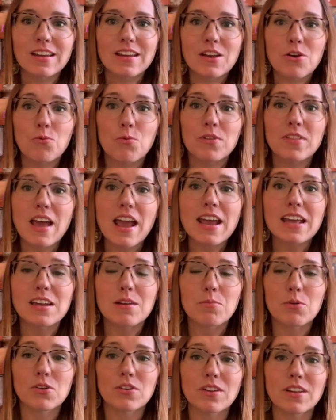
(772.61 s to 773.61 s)
with
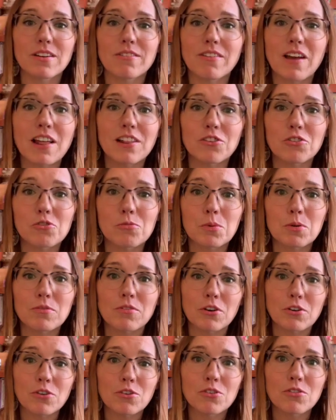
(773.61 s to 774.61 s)
80% of eligible
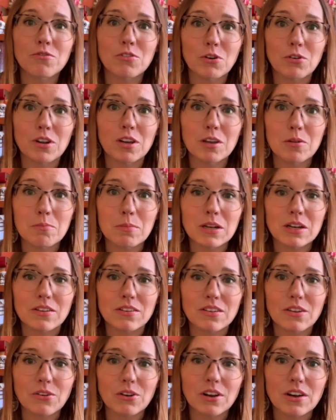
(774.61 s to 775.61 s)
voters voting in
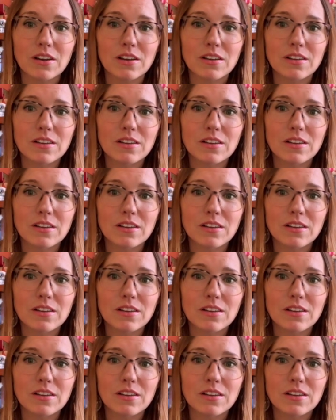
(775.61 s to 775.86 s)
Minnesota.